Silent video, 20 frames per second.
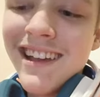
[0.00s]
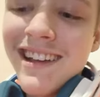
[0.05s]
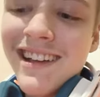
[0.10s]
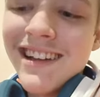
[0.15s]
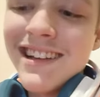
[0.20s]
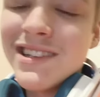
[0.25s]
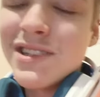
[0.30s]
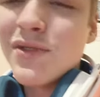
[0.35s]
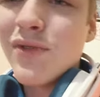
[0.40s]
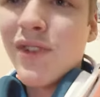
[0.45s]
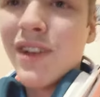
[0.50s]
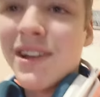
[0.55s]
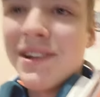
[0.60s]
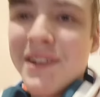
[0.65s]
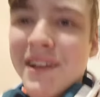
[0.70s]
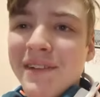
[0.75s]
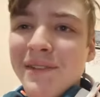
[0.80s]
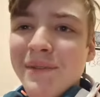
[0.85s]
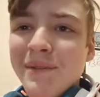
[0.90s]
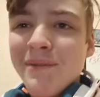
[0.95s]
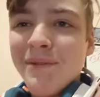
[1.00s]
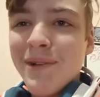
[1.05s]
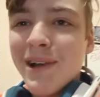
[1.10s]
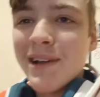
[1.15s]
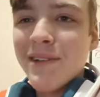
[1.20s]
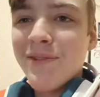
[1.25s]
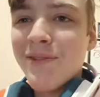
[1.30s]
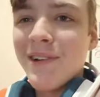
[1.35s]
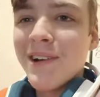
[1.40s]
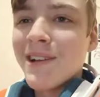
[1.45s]
I just find that
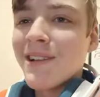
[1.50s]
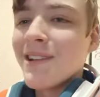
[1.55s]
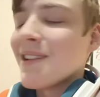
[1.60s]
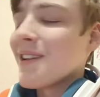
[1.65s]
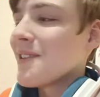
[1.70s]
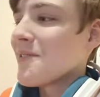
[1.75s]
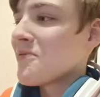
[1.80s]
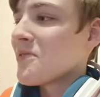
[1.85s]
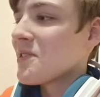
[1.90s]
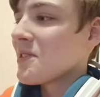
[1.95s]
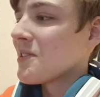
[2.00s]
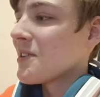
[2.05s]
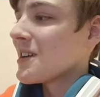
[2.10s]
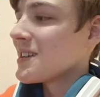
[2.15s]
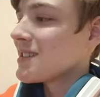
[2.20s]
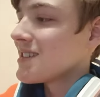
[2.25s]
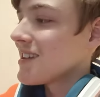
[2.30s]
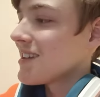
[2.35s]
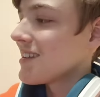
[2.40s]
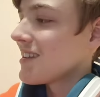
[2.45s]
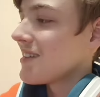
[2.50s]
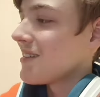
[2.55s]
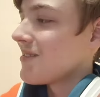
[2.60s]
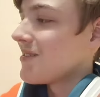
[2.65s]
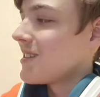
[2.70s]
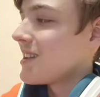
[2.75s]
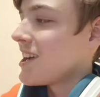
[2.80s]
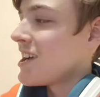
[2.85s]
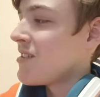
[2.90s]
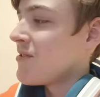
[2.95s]
pretty funny that I've realised that the other
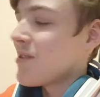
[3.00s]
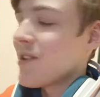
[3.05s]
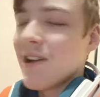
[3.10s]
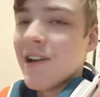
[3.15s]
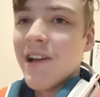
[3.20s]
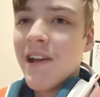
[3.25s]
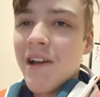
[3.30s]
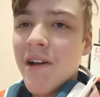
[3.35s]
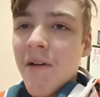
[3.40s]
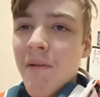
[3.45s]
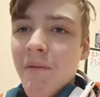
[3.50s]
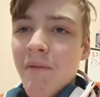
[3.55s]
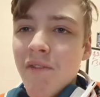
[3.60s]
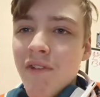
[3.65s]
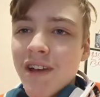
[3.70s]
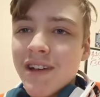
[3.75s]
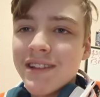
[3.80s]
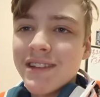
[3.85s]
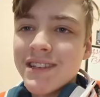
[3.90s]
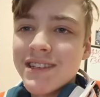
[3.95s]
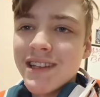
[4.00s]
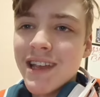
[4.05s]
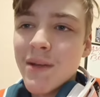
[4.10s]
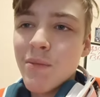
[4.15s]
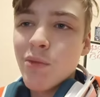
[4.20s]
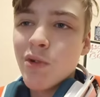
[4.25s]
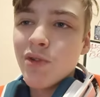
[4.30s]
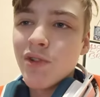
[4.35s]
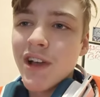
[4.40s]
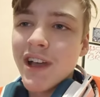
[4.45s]
day when I um found this
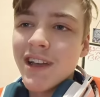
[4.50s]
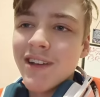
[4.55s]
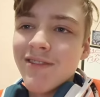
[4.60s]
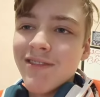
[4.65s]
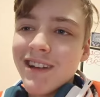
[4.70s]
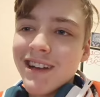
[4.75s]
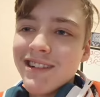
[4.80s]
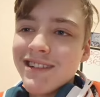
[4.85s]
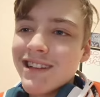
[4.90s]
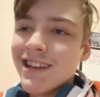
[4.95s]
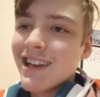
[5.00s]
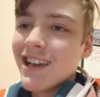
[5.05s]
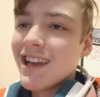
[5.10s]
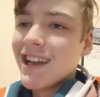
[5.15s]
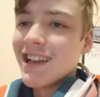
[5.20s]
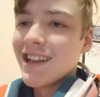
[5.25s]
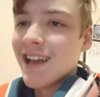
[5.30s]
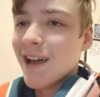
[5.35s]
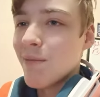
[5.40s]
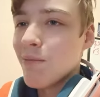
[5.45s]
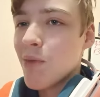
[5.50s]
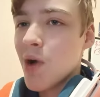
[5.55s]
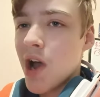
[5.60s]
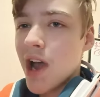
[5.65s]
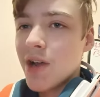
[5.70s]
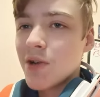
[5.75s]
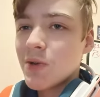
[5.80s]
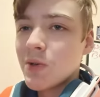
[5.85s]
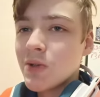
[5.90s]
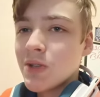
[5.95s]
camera laying around. That
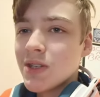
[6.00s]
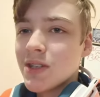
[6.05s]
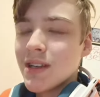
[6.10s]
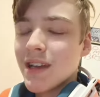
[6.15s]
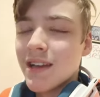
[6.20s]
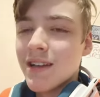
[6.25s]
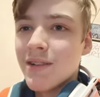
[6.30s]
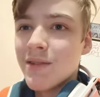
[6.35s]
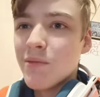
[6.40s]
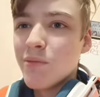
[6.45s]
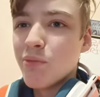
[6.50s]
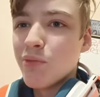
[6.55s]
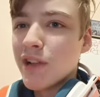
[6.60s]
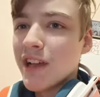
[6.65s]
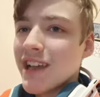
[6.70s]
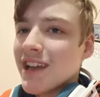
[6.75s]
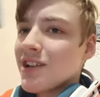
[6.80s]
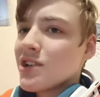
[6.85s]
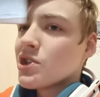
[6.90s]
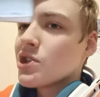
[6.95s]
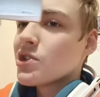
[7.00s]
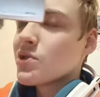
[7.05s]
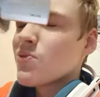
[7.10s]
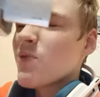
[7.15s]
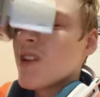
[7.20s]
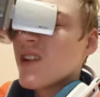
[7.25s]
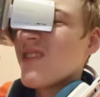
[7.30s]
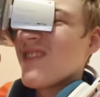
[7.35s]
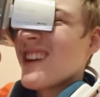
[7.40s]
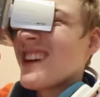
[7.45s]
Miles and Blake just
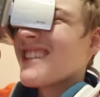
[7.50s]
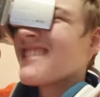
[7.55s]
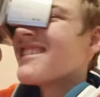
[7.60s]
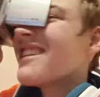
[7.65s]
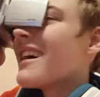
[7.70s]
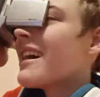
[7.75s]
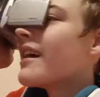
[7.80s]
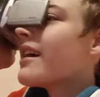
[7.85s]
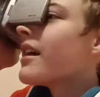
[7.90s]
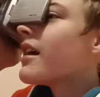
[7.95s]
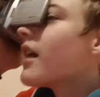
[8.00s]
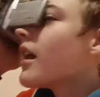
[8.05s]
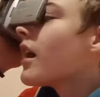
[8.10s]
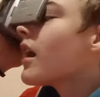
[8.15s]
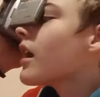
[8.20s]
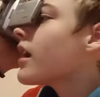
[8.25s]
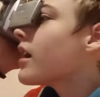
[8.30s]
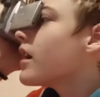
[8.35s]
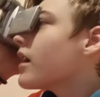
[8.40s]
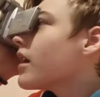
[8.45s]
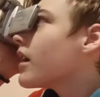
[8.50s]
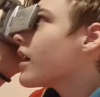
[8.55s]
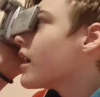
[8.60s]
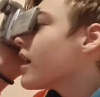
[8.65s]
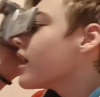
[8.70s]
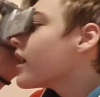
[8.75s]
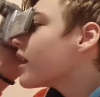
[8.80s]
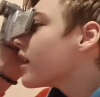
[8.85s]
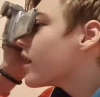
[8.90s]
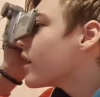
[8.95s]
run around like, yeah,
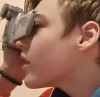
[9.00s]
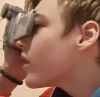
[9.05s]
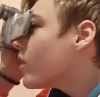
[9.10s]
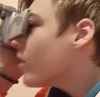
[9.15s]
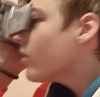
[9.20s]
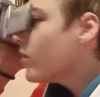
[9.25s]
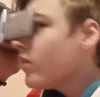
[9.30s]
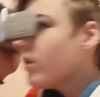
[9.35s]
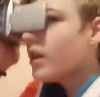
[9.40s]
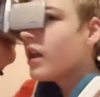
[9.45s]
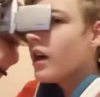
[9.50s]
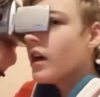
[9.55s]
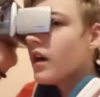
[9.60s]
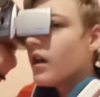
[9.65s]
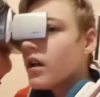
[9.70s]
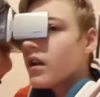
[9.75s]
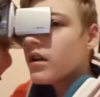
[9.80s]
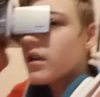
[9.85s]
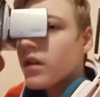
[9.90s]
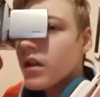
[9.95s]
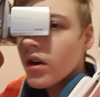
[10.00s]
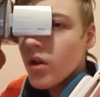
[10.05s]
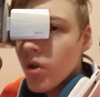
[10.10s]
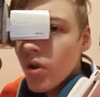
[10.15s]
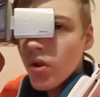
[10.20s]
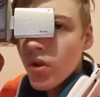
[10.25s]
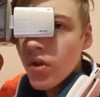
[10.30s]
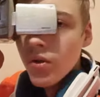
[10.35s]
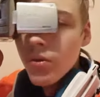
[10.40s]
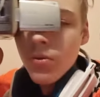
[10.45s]
get all, get all
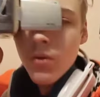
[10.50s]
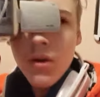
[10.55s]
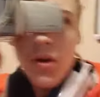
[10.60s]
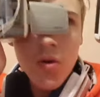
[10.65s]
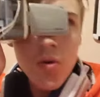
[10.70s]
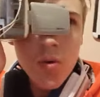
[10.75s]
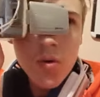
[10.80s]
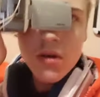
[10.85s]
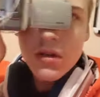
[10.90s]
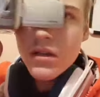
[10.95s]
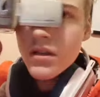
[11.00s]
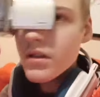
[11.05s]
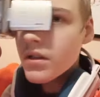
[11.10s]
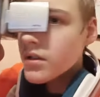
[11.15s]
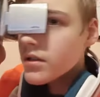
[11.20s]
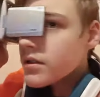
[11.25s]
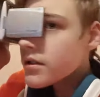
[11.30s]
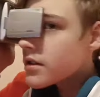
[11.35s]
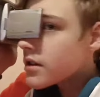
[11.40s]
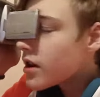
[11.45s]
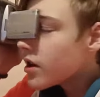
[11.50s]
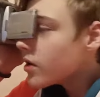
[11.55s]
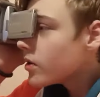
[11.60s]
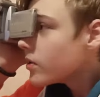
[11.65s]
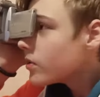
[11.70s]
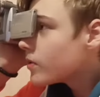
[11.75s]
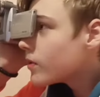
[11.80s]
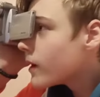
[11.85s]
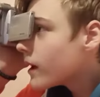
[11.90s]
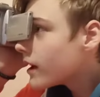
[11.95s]
the recording, you know.
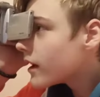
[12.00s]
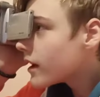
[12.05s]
